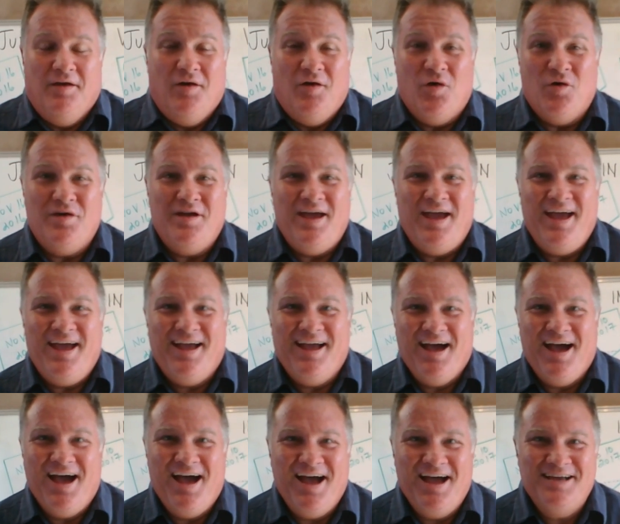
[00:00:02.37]
Okay
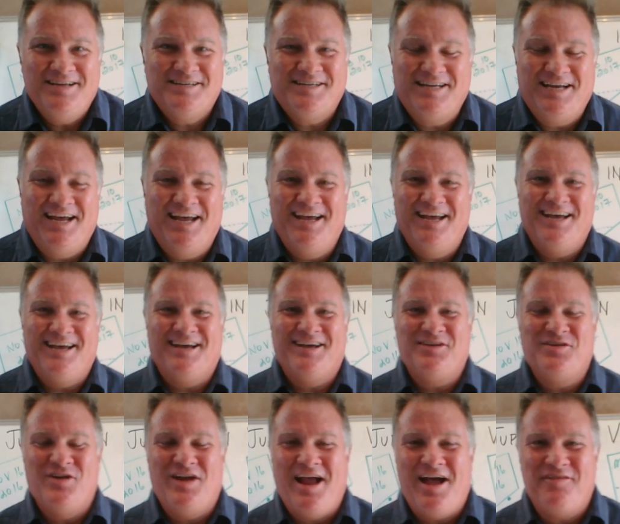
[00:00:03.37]
guys,
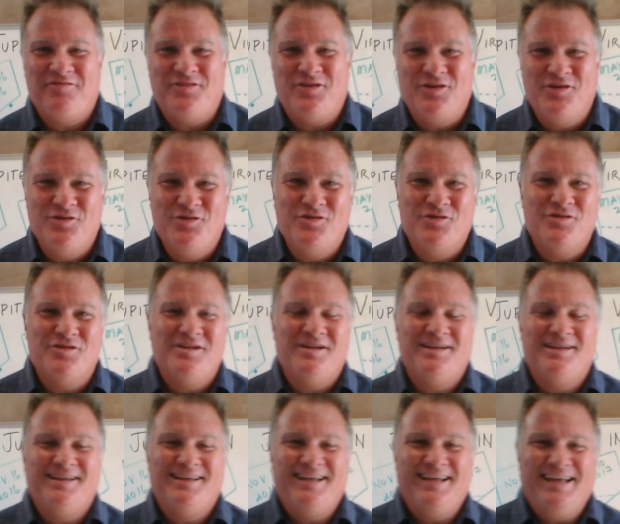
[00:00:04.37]
good
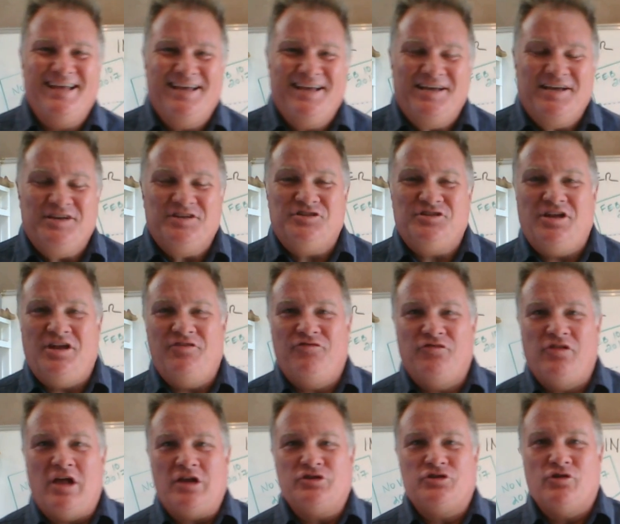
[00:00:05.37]
afternoon. Steve
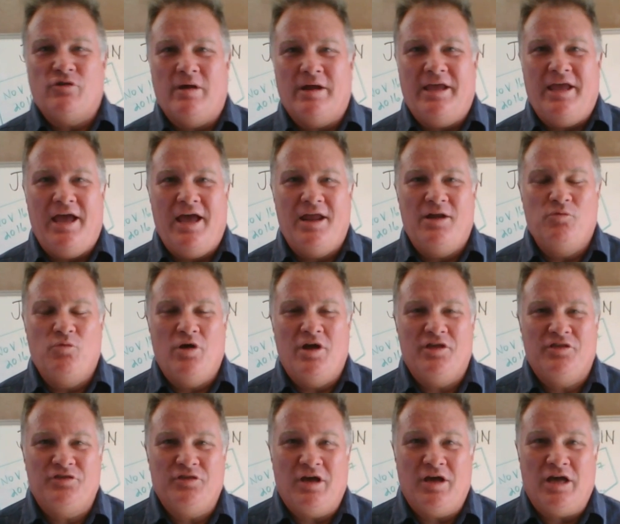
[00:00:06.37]
Fletcher again
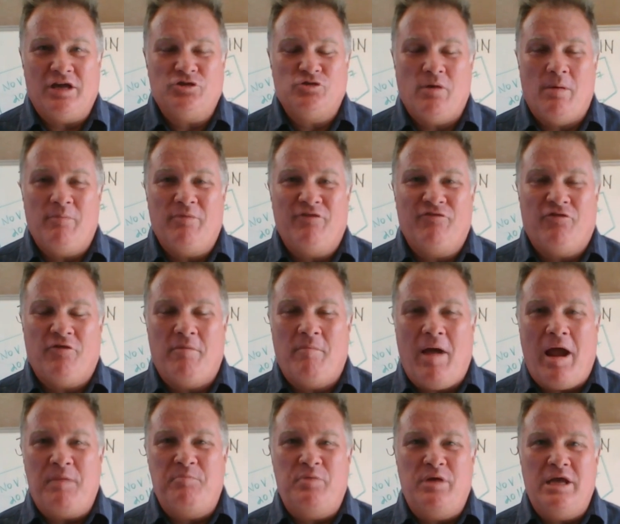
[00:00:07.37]
with Trumpet for
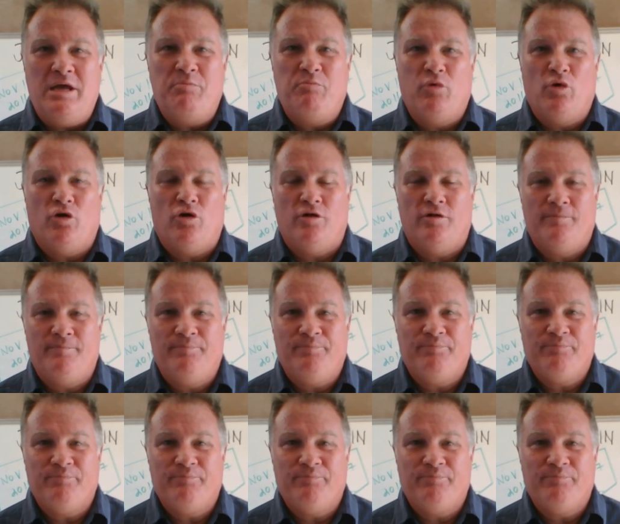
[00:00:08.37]
My People.